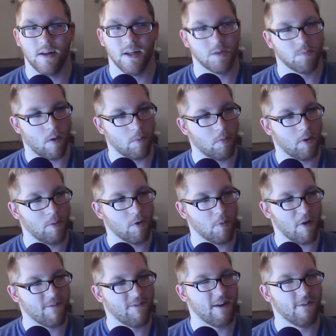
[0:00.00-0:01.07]
is probably one of
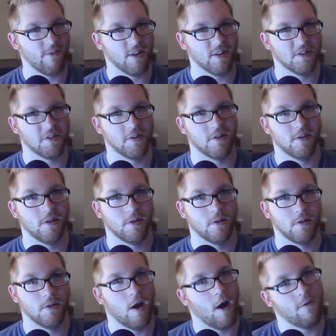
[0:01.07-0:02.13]
my favorites.
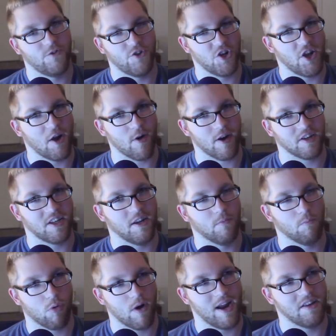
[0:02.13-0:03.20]
Of generic
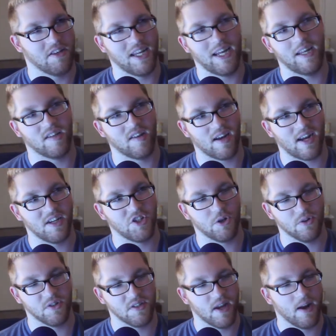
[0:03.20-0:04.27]
brand teas, I guess you
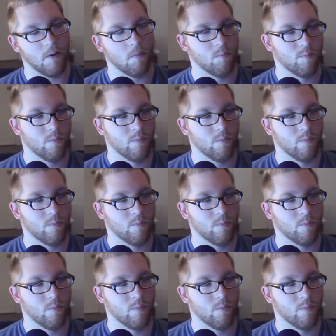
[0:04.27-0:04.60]
could say.